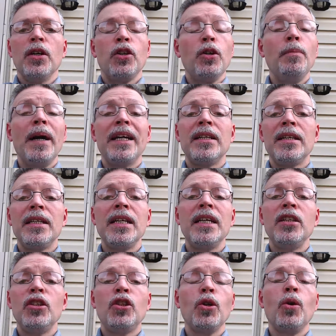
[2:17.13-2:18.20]
You might
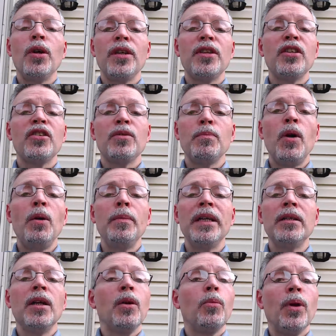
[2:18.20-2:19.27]
need joy this
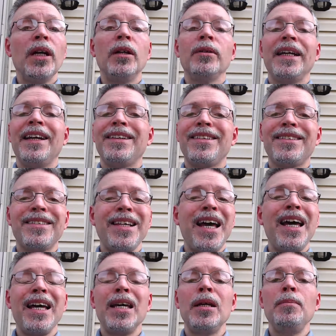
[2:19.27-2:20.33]
moment. Well, it's
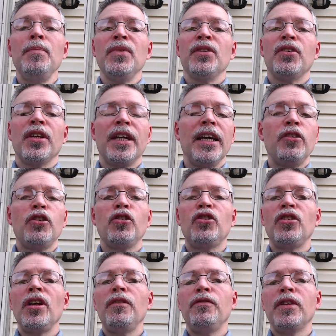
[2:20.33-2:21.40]
time to get
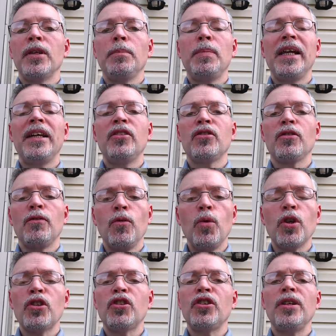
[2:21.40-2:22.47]
yourself in a place of
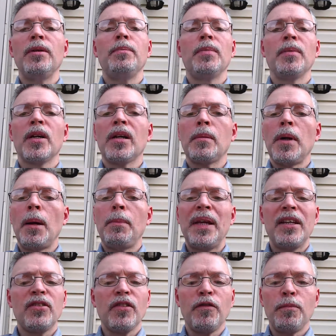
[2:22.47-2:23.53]
worship, a
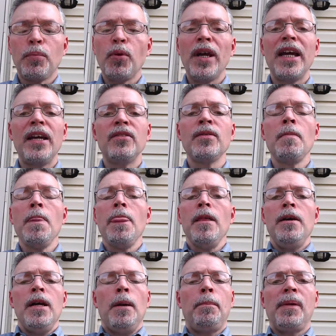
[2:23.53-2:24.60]
place of praise,
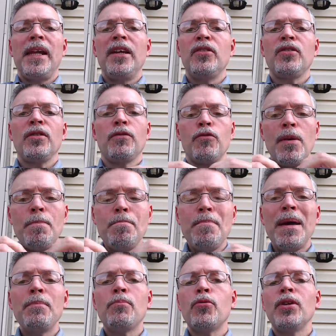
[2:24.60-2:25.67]
a place of
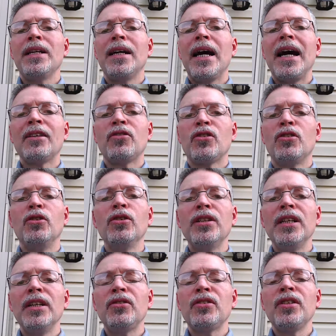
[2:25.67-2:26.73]
remembering God's
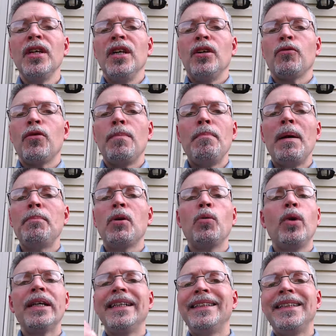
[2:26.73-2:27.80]
goodness. Remember
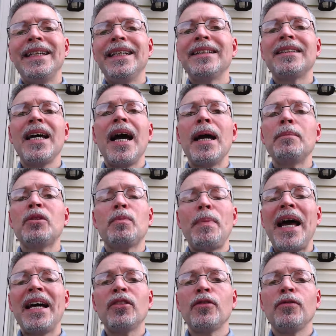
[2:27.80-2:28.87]
what he did in times
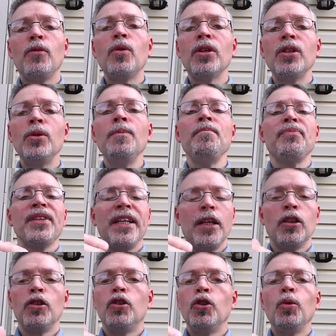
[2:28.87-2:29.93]
past for you.
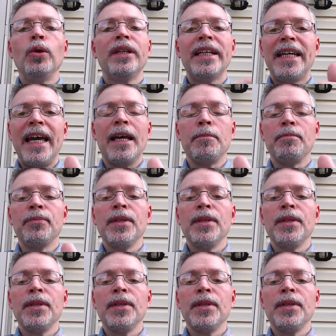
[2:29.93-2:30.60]
He'll do it again.